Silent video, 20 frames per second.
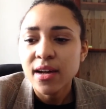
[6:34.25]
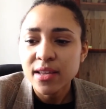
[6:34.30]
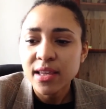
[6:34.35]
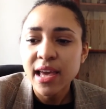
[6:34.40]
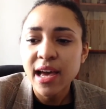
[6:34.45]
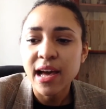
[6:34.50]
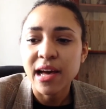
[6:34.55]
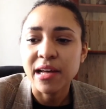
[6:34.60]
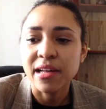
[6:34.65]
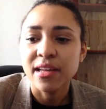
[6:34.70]

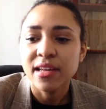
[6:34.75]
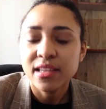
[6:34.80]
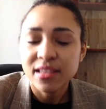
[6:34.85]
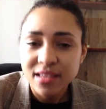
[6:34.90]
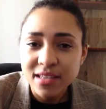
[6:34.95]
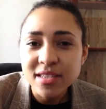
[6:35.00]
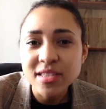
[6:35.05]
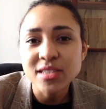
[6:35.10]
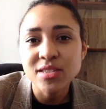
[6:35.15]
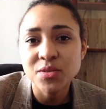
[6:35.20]
yeah,
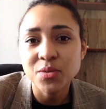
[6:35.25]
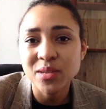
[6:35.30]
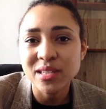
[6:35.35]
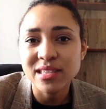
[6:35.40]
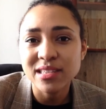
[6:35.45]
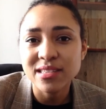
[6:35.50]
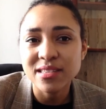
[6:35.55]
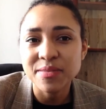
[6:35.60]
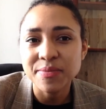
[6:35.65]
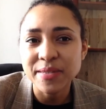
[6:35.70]
this is
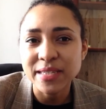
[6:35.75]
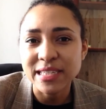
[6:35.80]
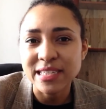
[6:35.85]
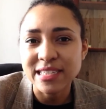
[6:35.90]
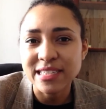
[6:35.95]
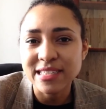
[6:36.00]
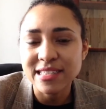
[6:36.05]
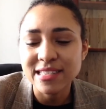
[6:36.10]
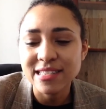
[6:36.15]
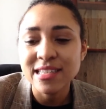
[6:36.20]
what this
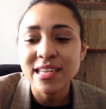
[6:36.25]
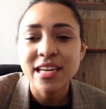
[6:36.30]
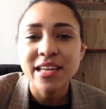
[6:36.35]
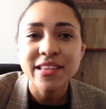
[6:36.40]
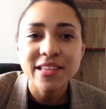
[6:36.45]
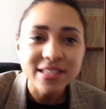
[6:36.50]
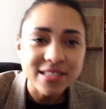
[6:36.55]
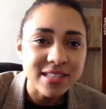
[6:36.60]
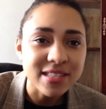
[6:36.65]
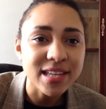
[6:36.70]
means.
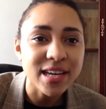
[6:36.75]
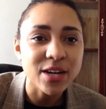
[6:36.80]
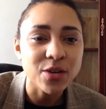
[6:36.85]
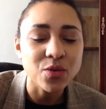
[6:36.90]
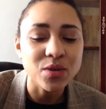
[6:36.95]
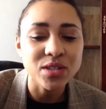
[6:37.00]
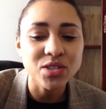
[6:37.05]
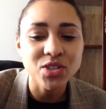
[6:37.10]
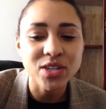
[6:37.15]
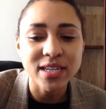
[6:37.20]
This is how
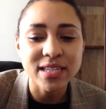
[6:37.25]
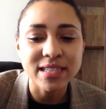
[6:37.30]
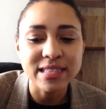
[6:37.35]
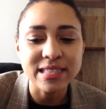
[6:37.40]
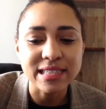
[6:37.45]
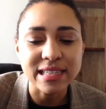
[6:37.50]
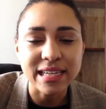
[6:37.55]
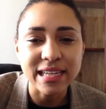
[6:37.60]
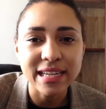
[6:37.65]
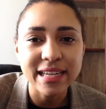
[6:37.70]
we
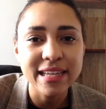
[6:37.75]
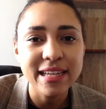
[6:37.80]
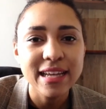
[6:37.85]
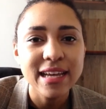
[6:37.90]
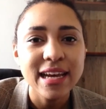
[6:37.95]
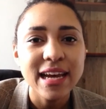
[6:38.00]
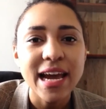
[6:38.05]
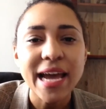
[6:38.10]
translate it.